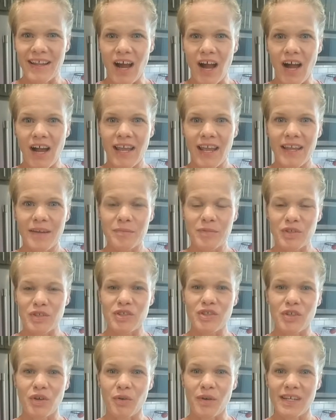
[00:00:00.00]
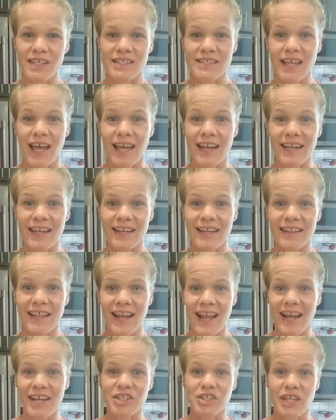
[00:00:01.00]
I am just so ecstatic that I
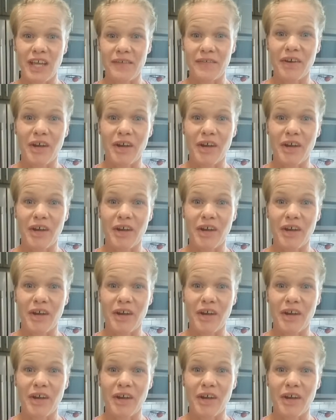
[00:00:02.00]
actually have